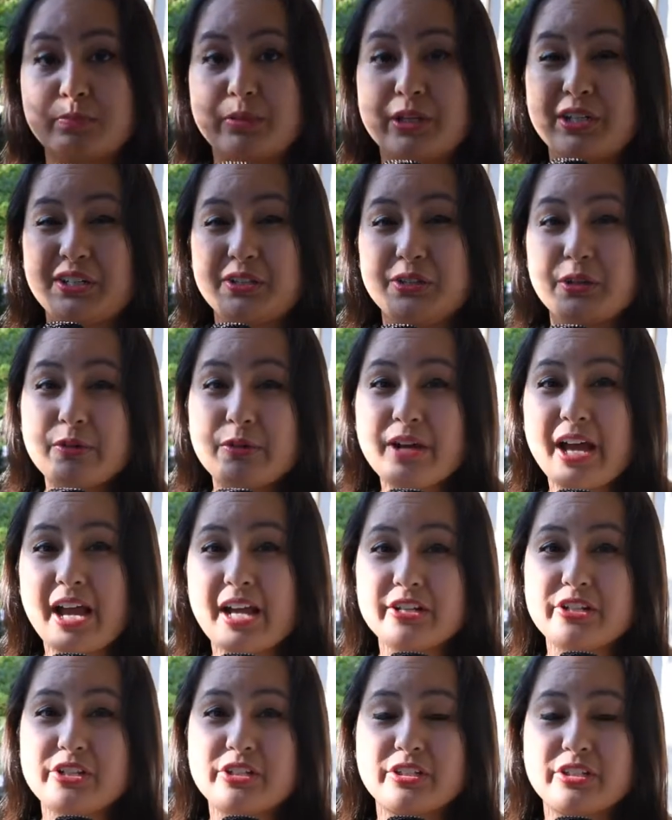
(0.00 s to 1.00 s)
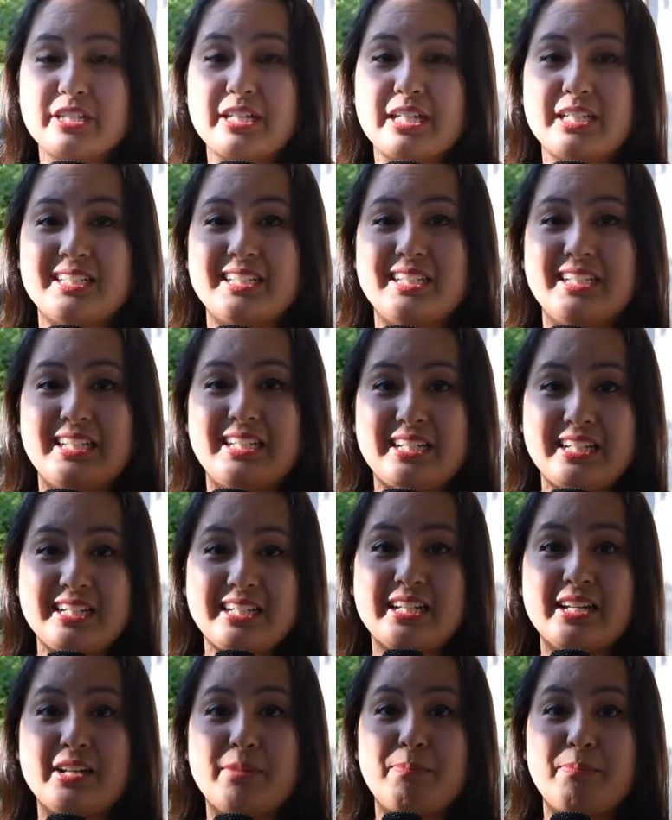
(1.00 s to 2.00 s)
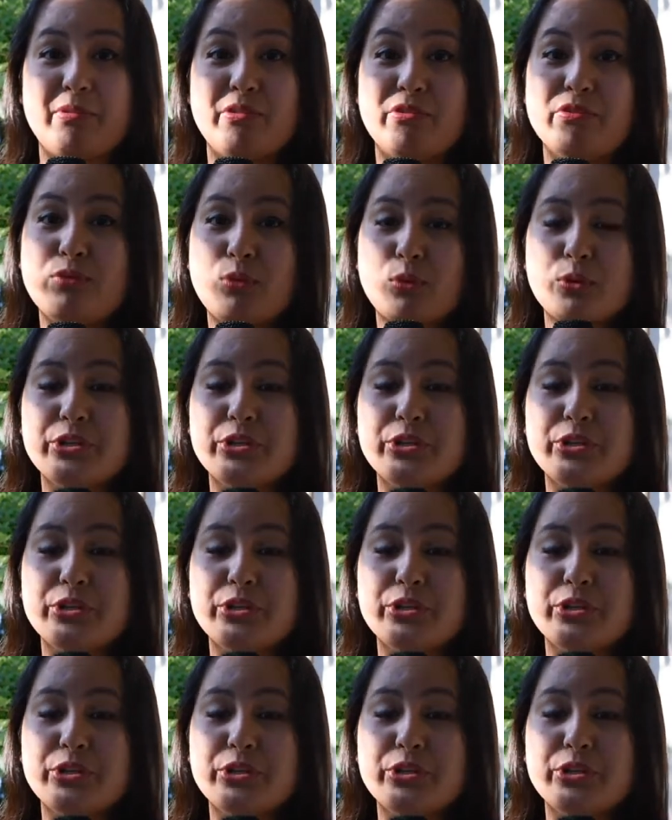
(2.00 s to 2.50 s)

but you don't actually get to eat it before